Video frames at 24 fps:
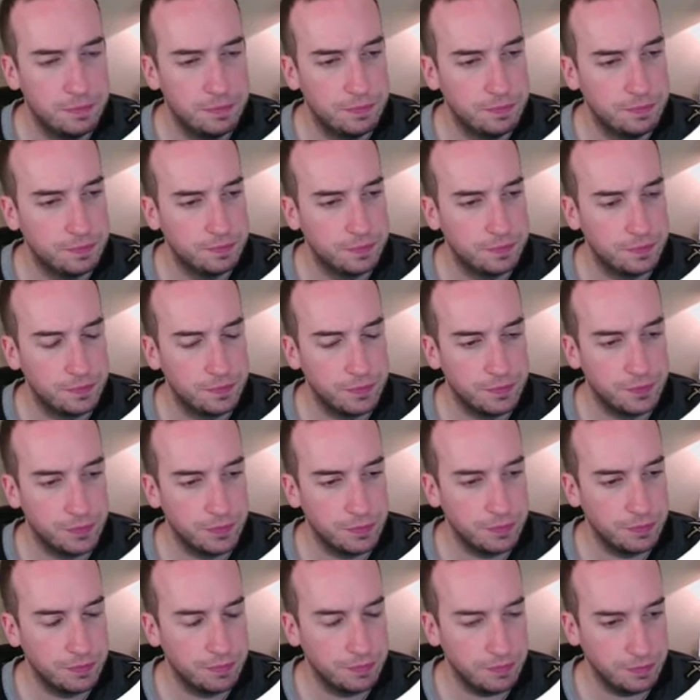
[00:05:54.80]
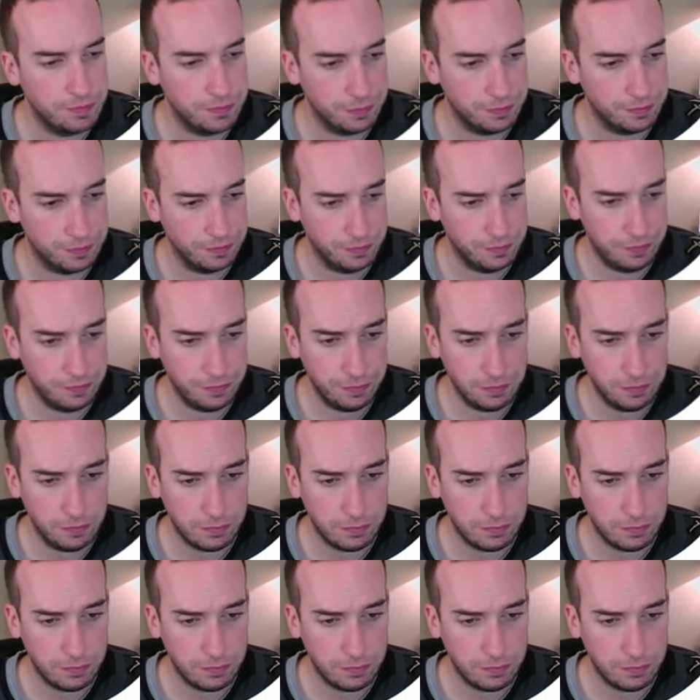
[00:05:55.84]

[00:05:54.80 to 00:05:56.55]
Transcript: (silence)